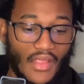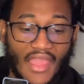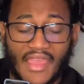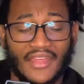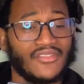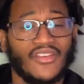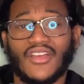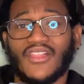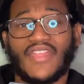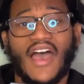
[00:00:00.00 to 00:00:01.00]
And
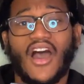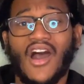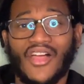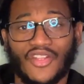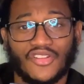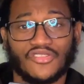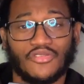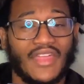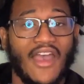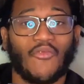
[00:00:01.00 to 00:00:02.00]
that other
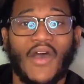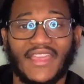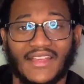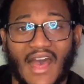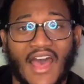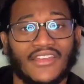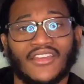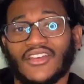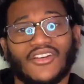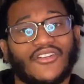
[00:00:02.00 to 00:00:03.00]
dude, that white guy,
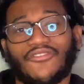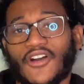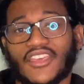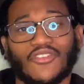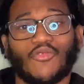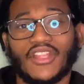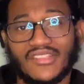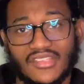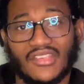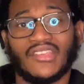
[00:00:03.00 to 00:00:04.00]
fucking
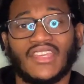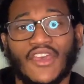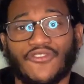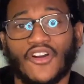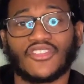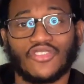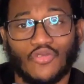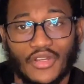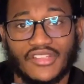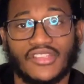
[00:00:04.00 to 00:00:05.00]
Wendy. Yeah, fuck you,
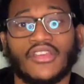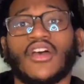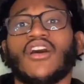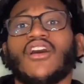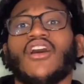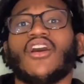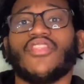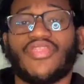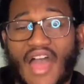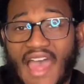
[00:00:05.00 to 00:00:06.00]
Wendy.
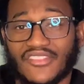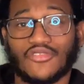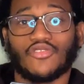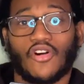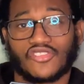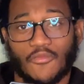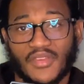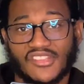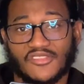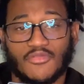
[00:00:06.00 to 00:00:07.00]
That dude also
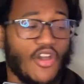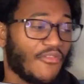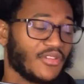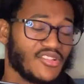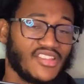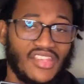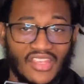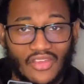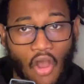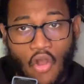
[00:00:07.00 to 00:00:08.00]
pisses me off because
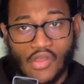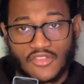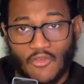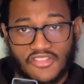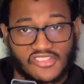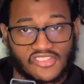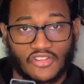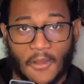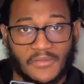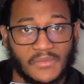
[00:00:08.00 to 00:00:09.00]
he always wants to
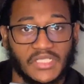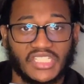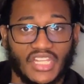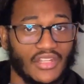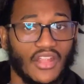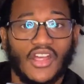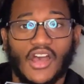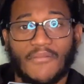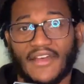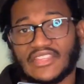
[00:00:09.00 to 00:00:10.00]
stir up some shit
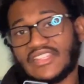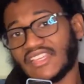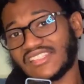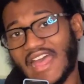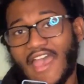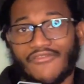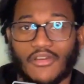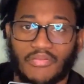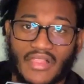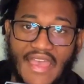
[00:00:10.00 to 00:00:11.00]
about the Knicks not having a
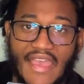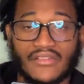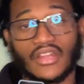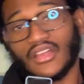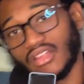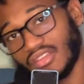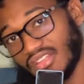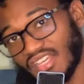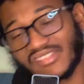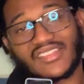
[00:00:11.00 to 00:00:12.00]
plan, the
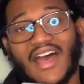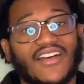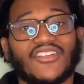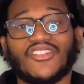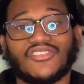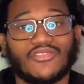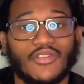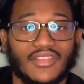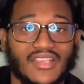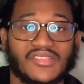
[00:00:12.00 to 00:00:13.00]
Knicks not
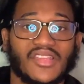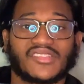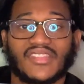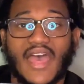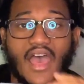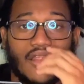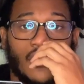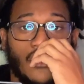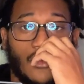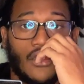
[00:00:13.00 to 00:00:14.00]
doing this, this, and that.
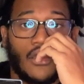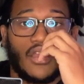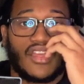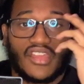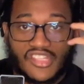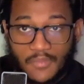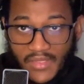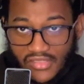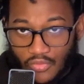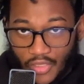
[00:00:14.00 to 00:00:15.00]
It's been
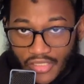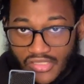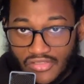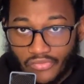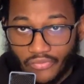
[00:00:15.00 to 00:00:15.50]
2 weeks.